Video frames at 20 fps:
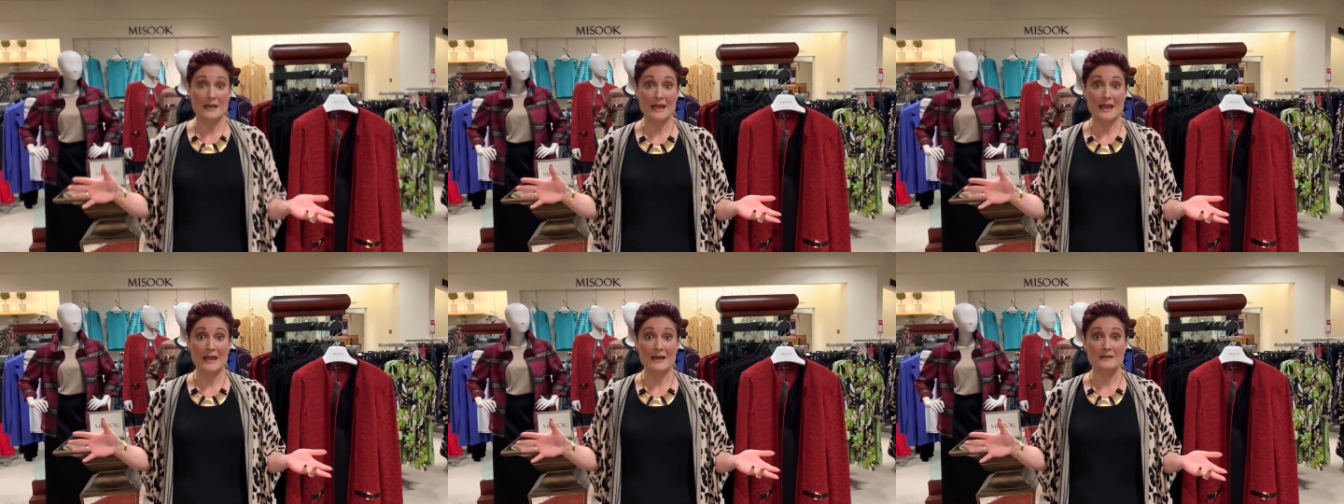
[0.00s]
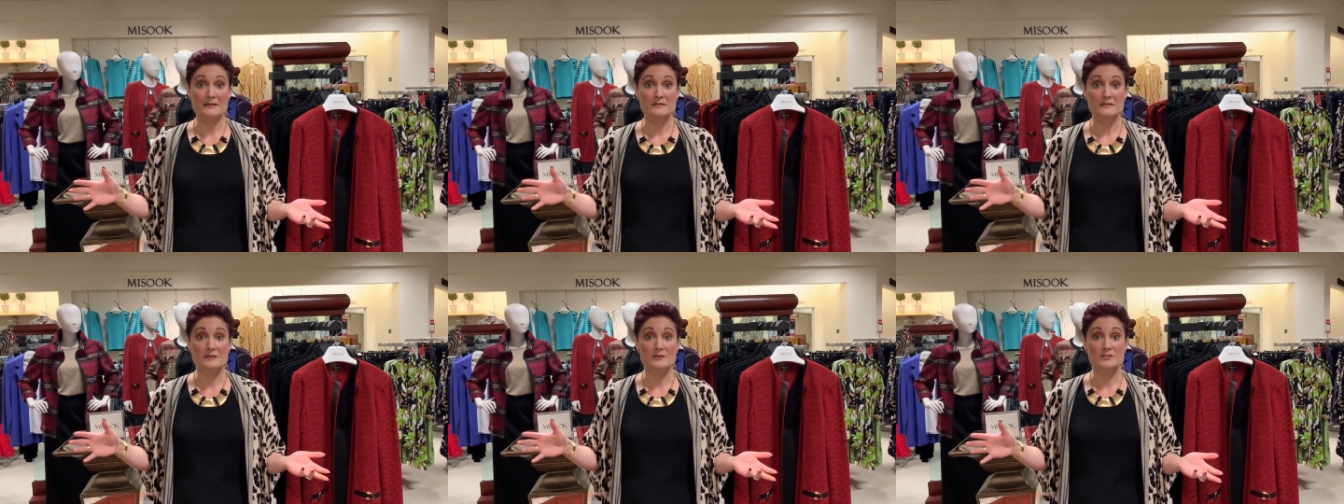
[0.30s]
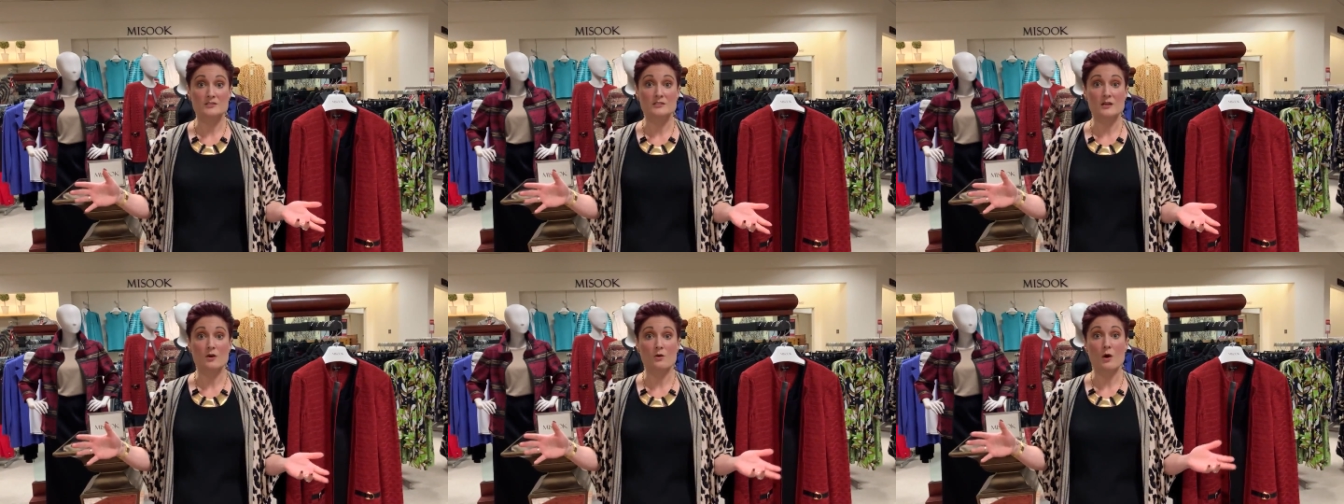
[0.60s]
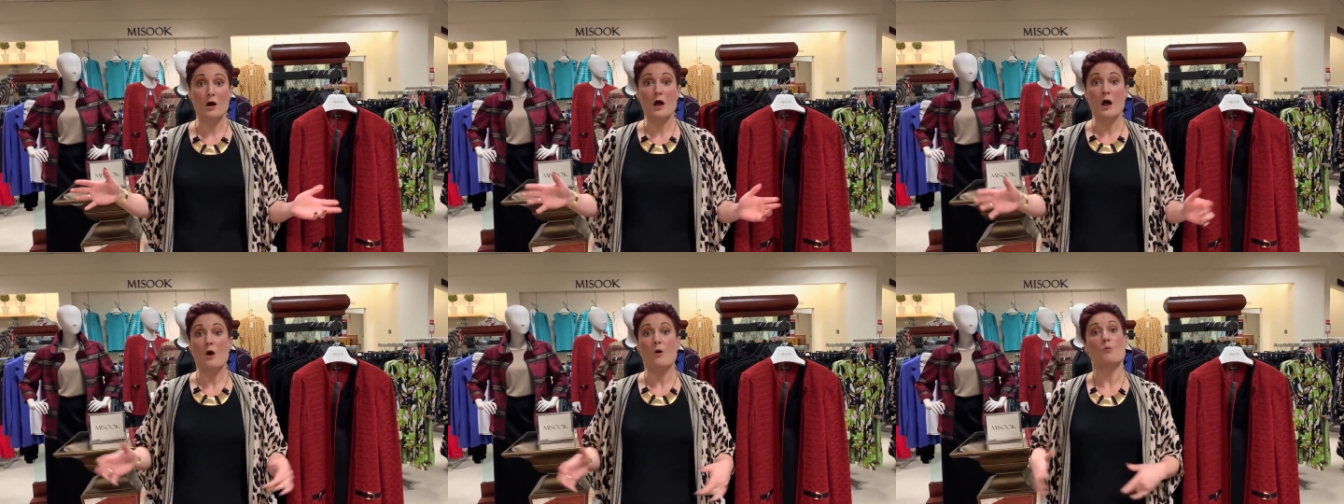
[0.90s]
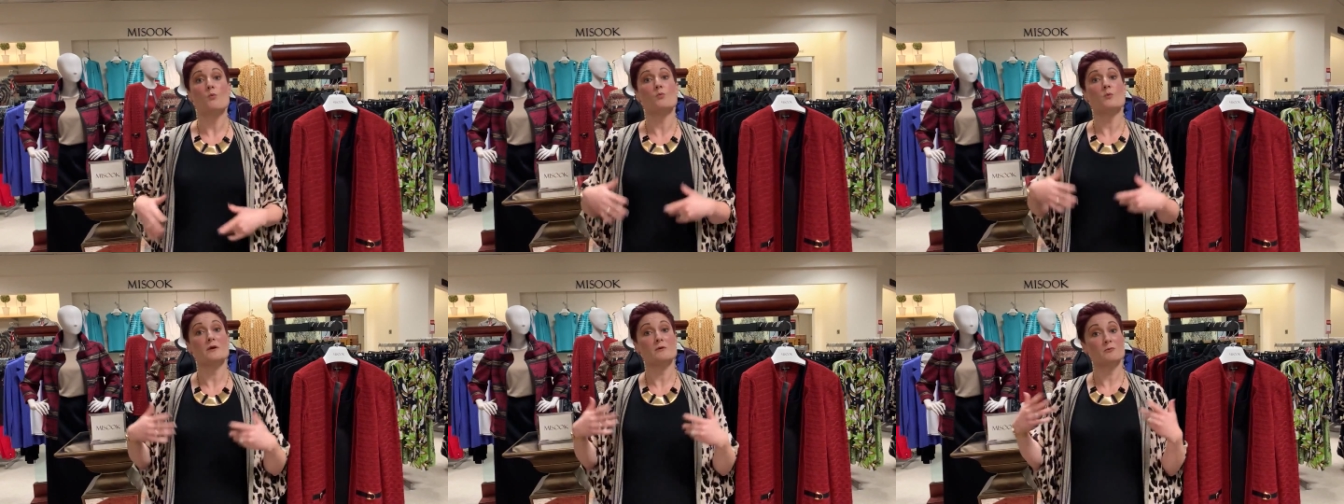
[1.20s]
And so
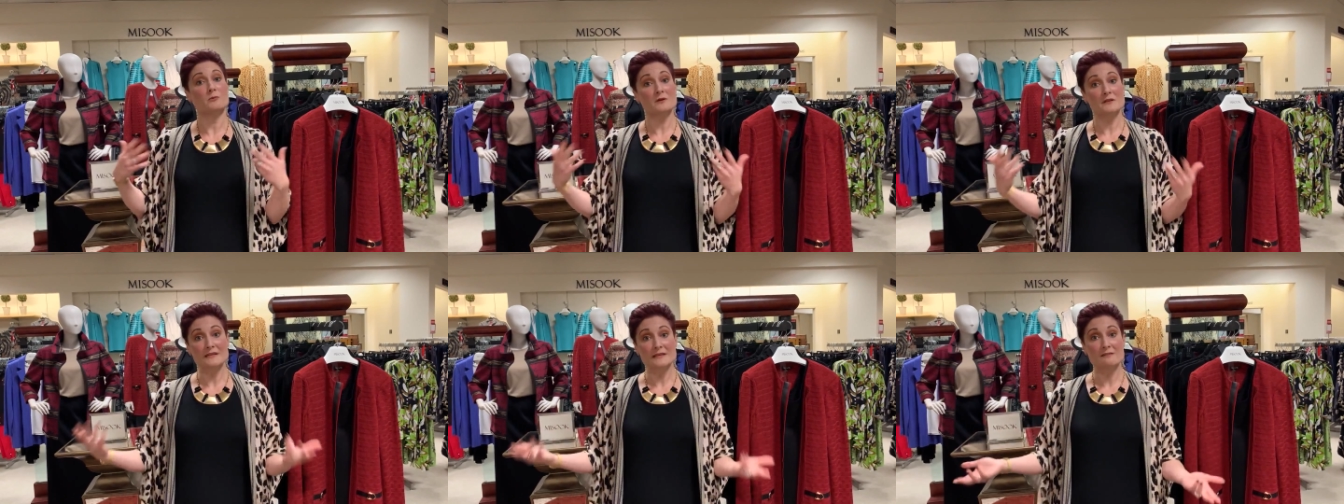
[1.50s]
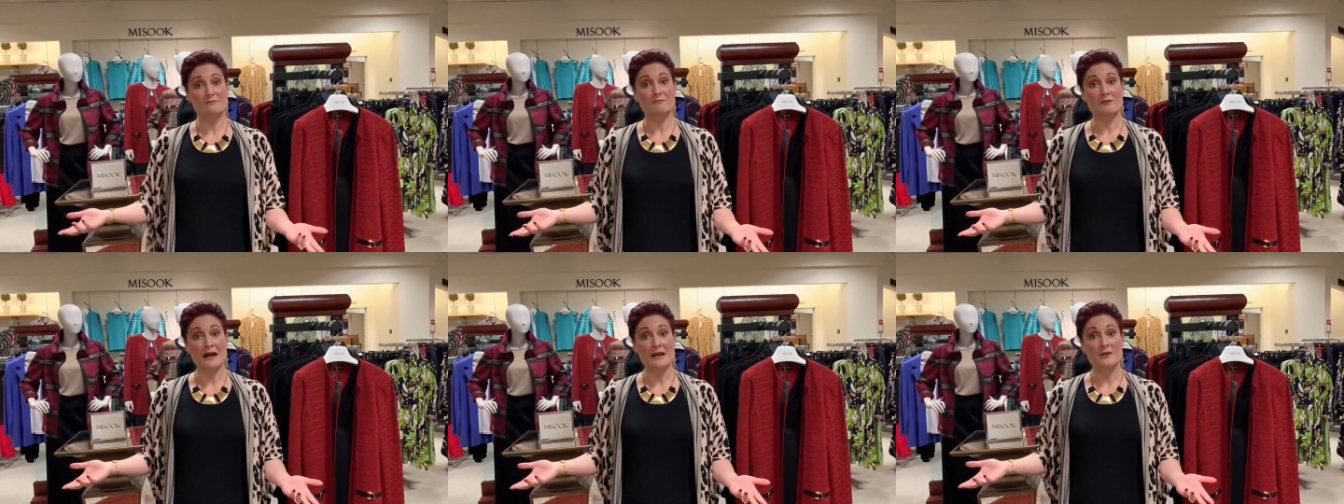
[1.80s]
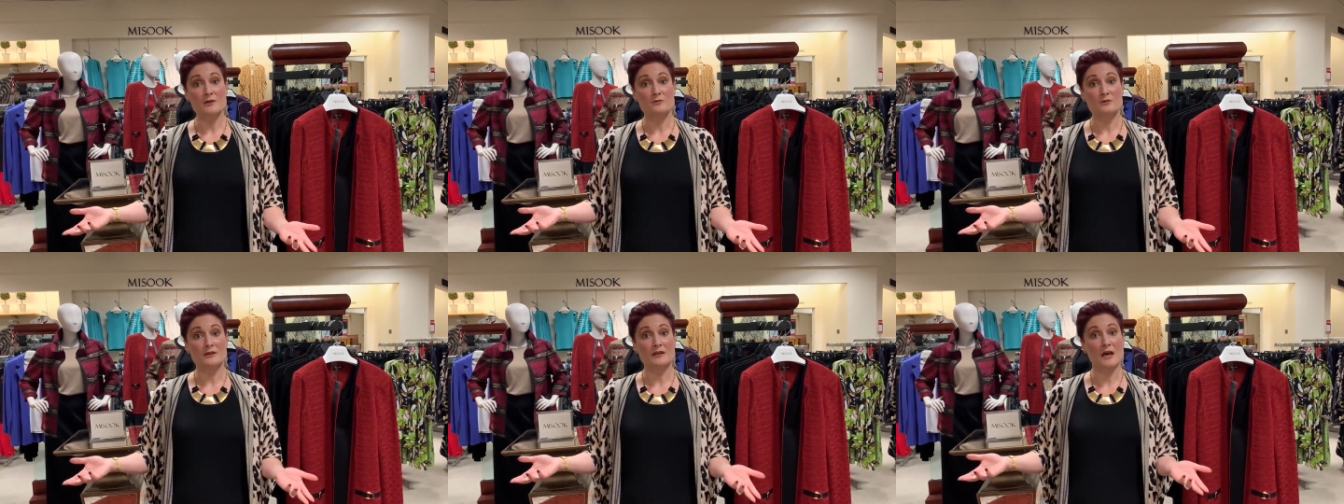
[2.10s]
we really invite you to